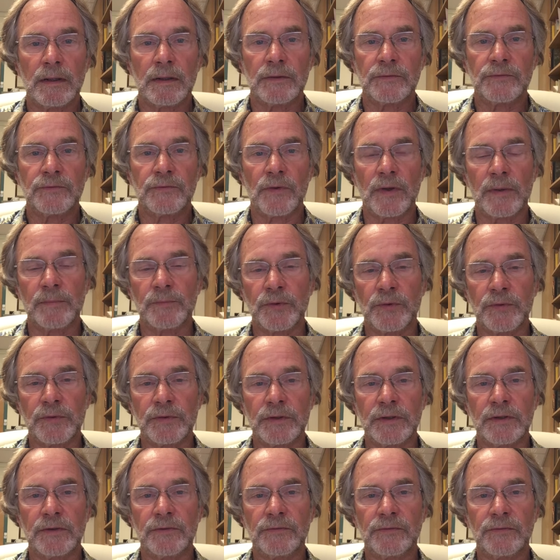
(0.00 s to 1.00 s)
So I'm doing
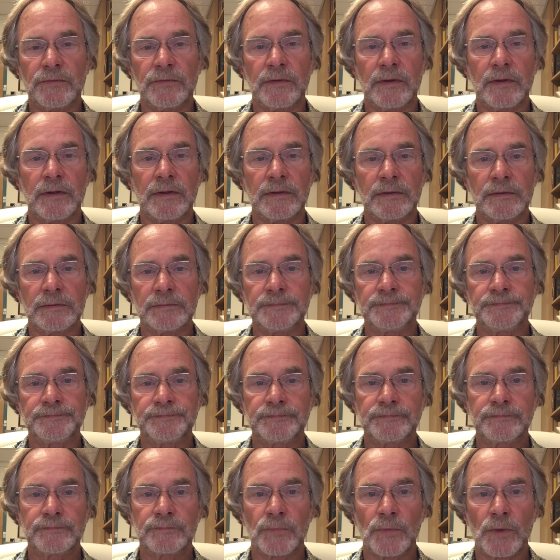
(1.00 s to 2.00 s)
this on
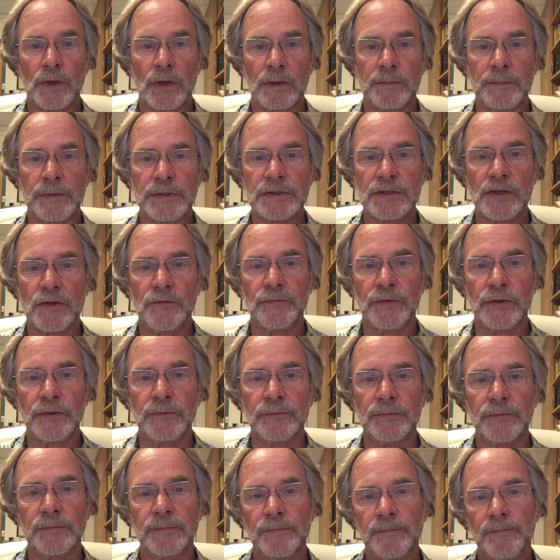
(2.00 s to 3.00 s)
my cell
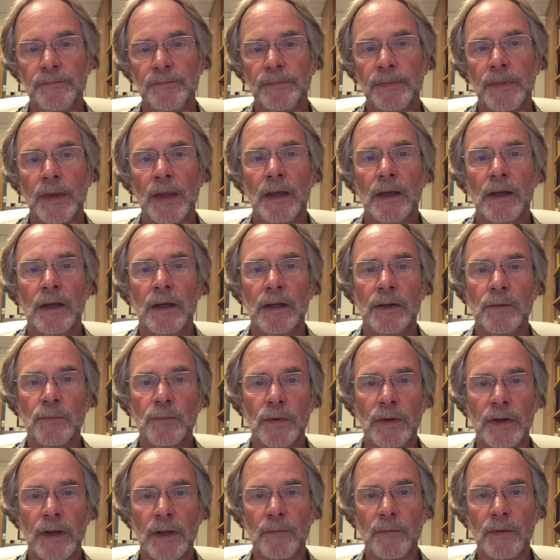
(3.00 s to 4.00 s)
phone. And
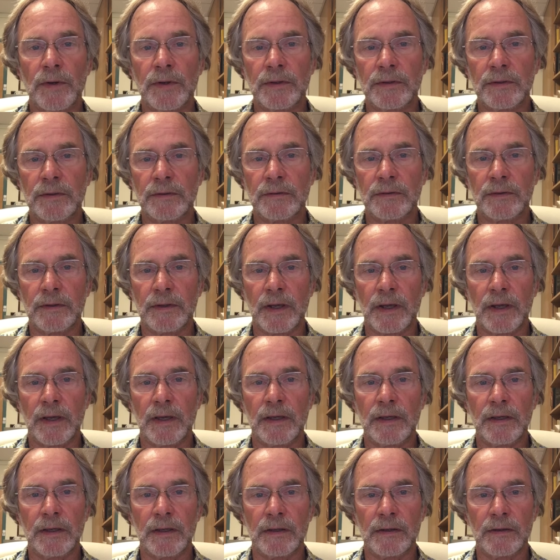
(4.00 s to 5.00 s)
what I want to do
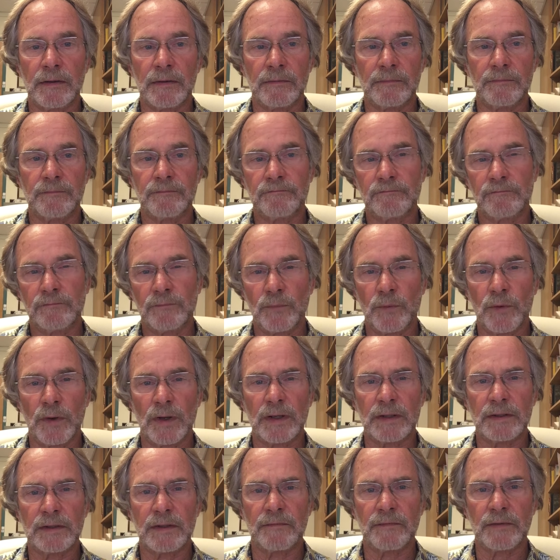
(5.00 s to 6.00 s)
today,
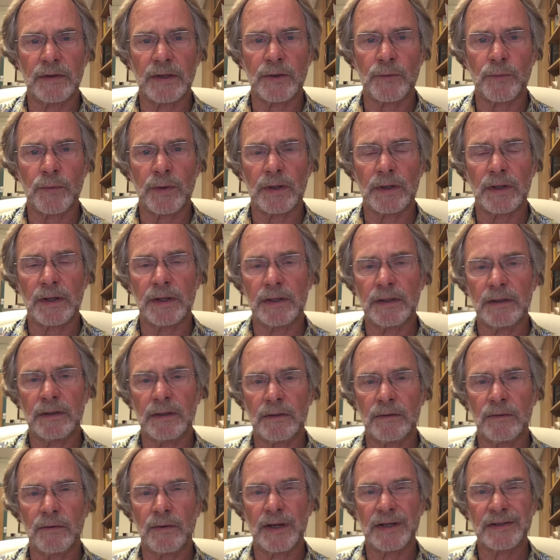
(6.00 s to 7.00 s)
relatively quickly,
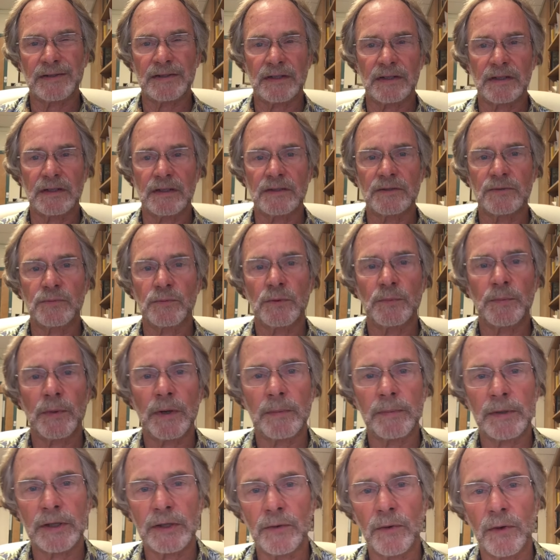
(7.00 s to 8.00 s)
though actually this will
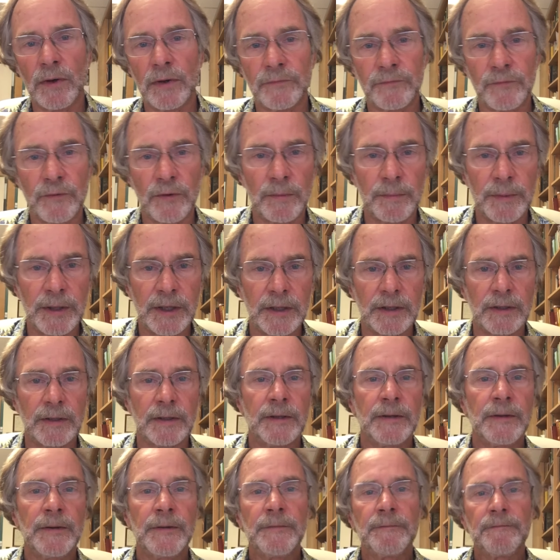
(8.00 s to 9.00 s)
probably go on for a bit,
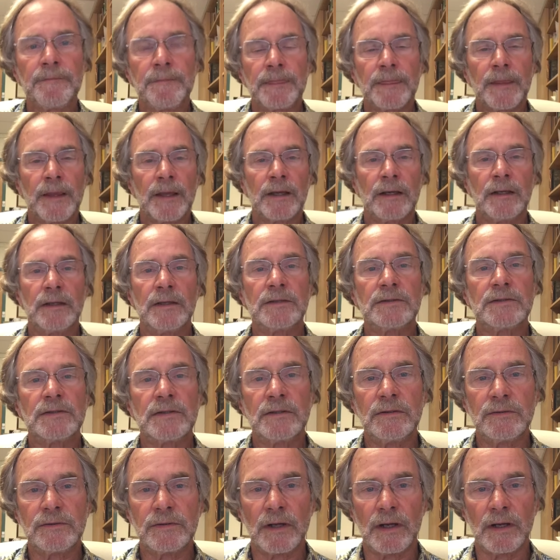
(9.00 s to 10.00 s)
is
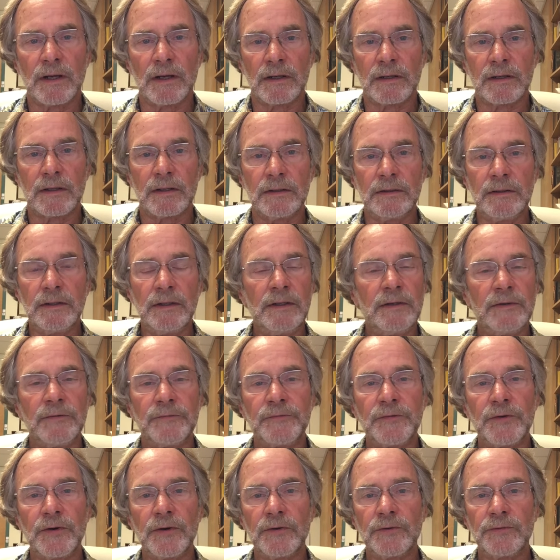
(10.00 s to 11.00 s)
to talk
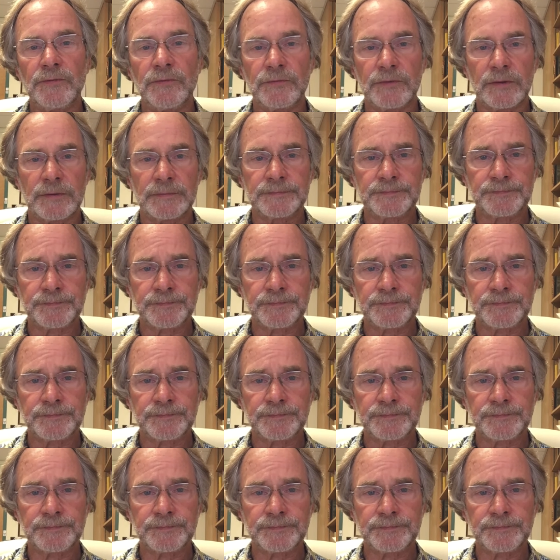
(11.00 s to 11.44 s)
first